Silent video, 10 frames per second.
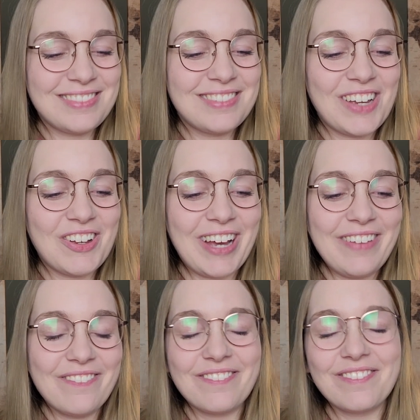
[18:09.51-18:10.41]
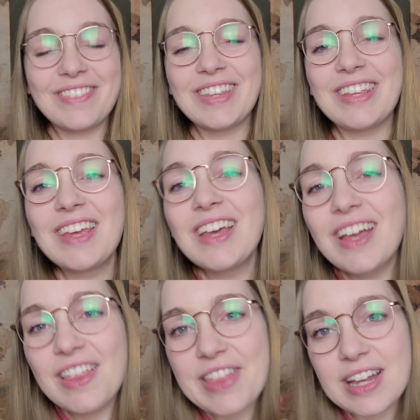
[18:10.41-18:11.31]
Okay.
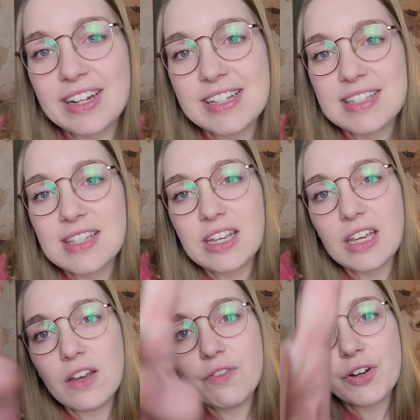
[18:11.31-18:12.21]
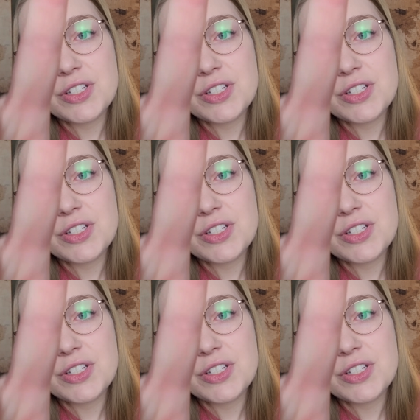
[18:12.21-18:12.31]
That is the first